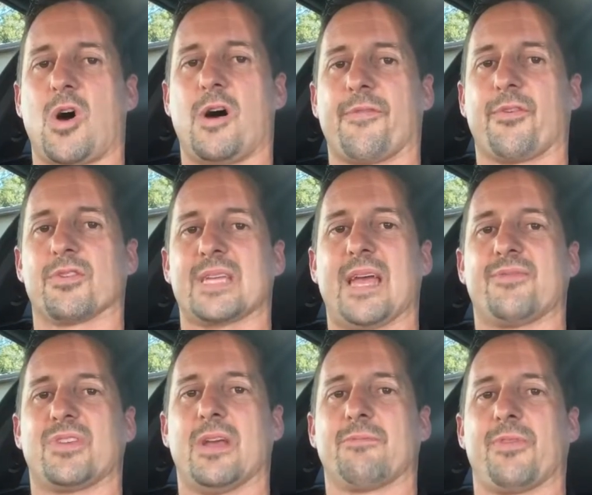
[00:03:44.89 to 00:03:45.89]
offers I've
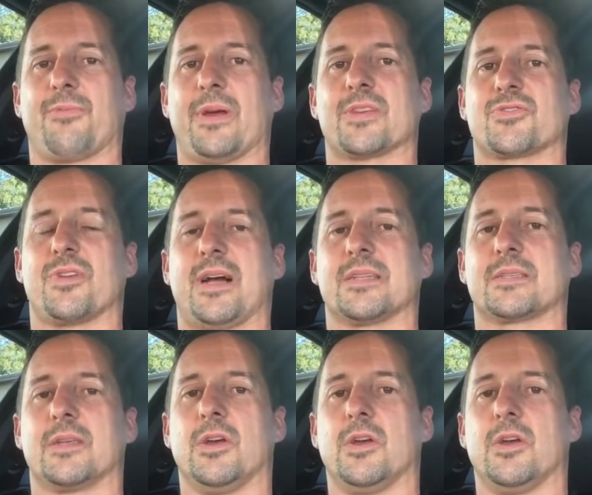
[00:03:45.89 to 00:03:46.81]
done with restaurants